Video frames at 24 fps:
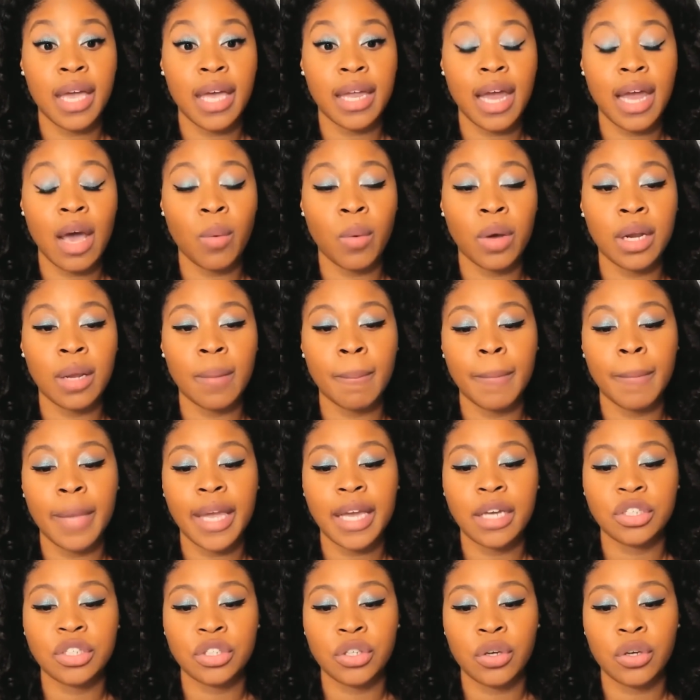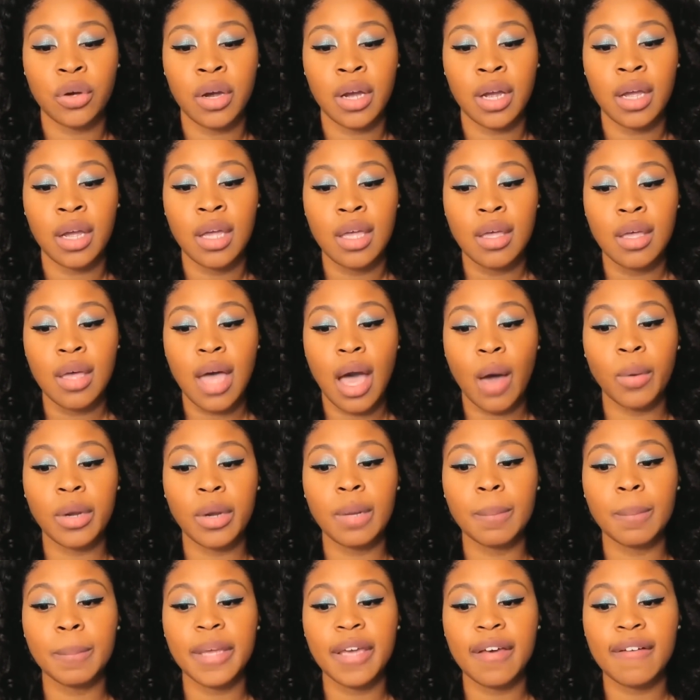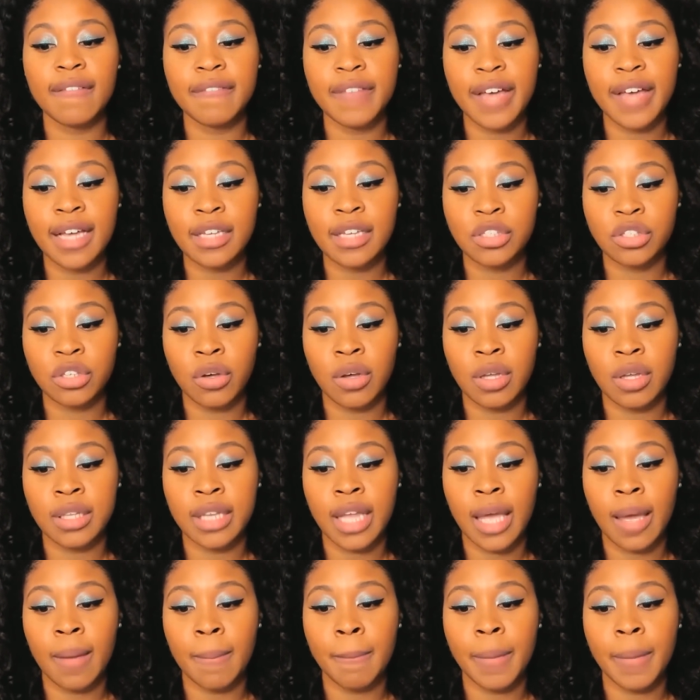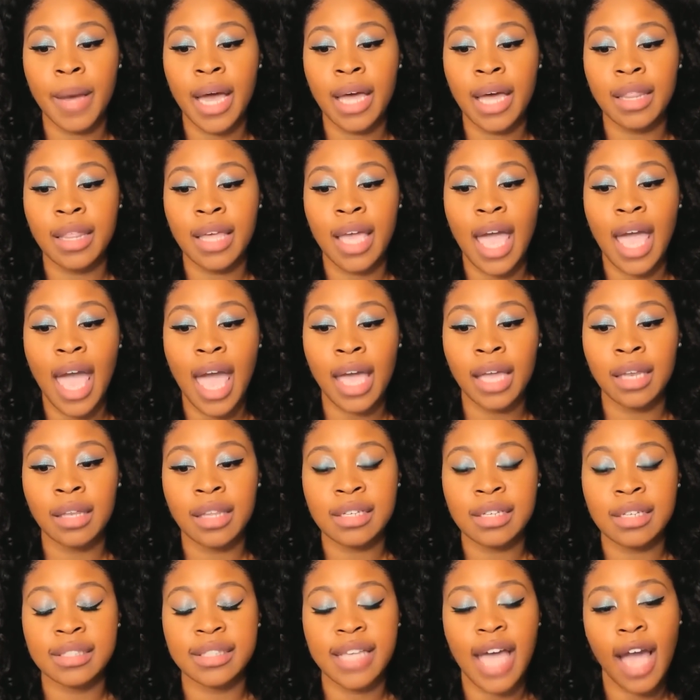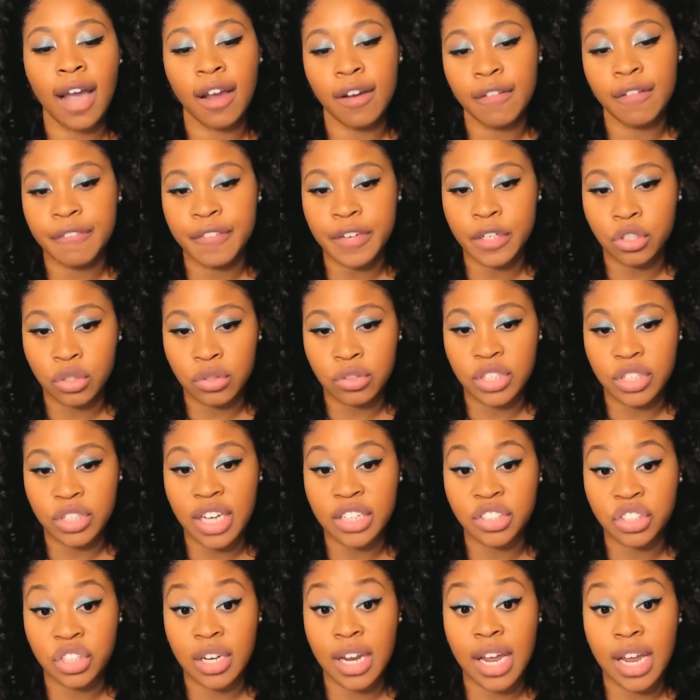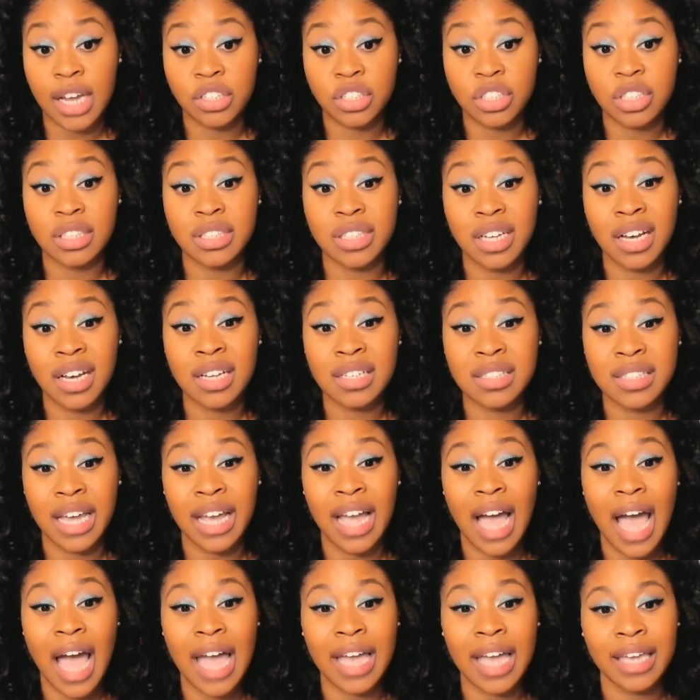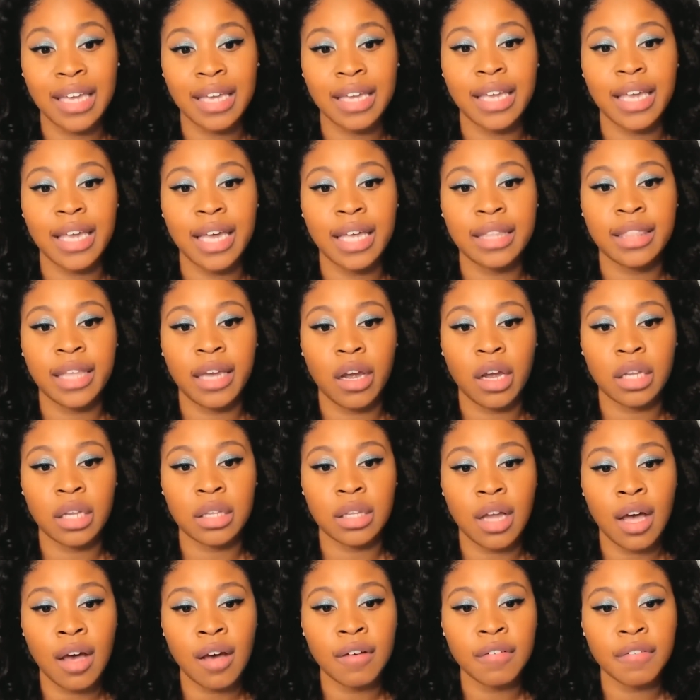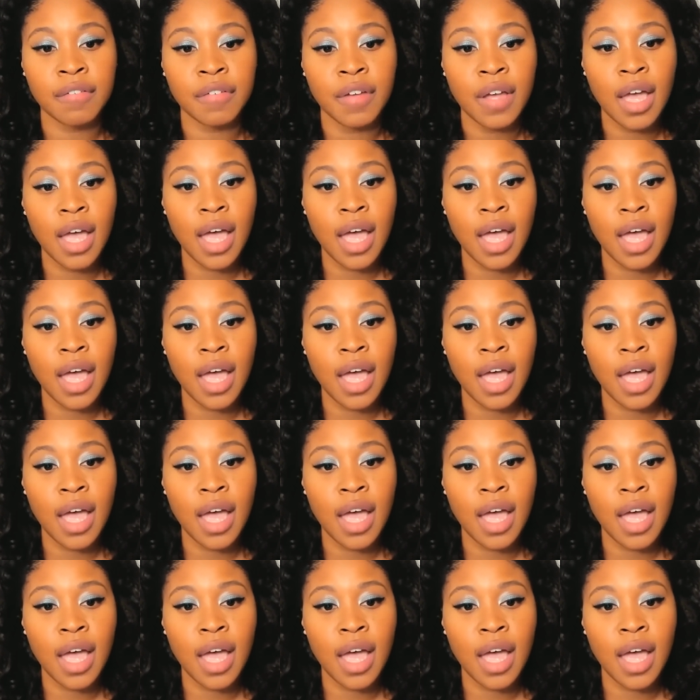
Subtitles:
And I want to make sure, I want to be a vessel, and that by the end, the sacrificial gesture that she does, I could get there in love.